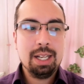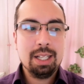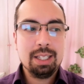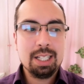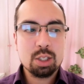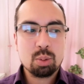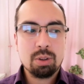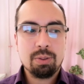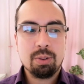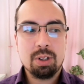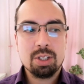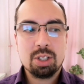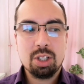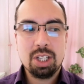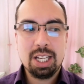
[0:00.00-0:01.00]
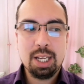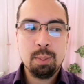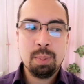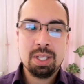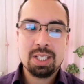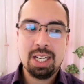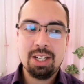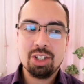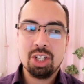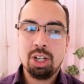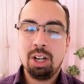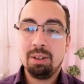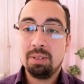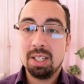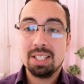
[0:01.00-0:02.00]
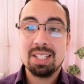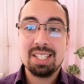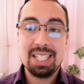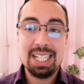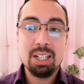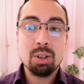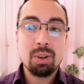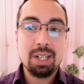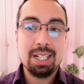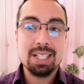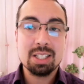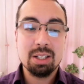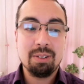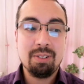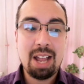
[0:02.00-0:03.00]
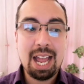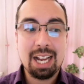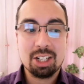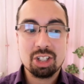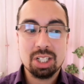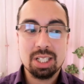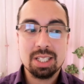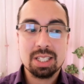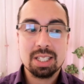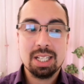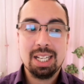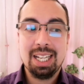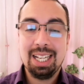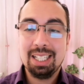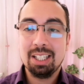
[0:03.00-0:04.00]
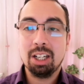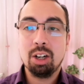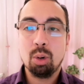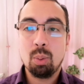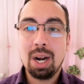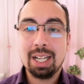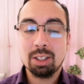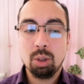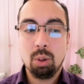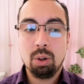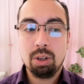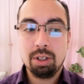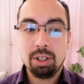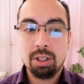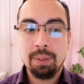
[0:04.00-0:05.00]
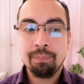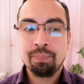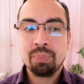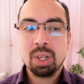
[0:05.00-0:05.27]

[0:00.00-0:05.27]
This refers to the imitation of a series of actions in the correct order,